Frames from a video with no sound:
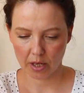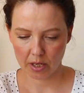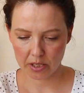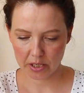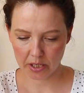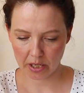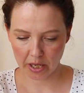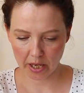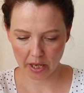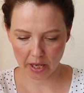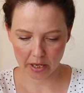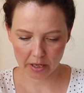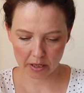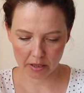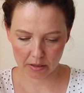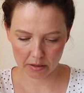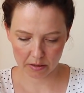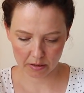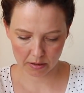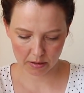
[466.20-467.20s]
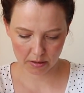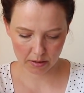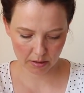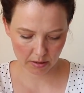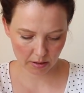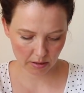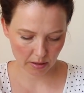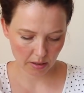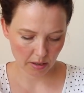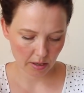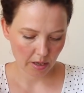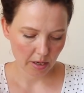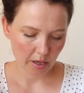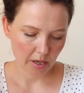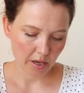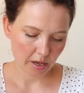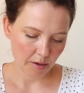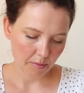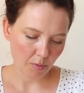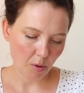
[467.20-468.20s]
again,
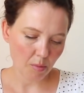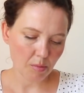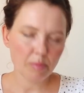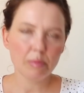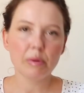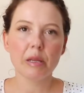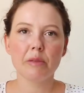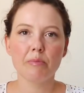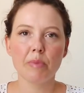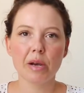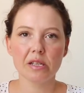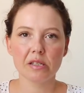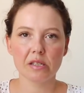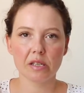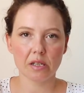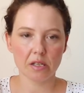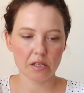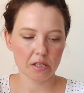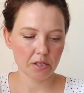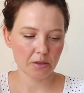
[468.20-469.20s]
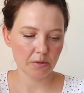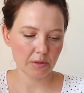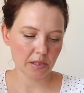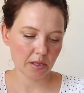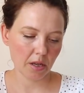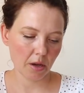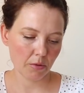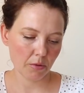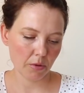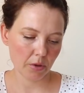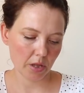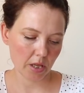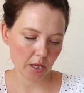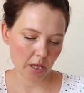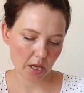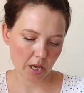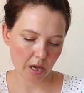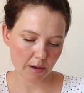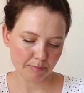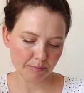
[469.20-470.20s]
probably the best thing to do is go on
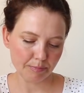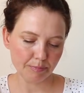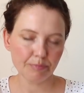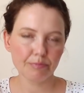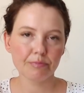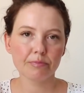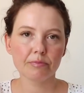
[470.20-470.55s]
the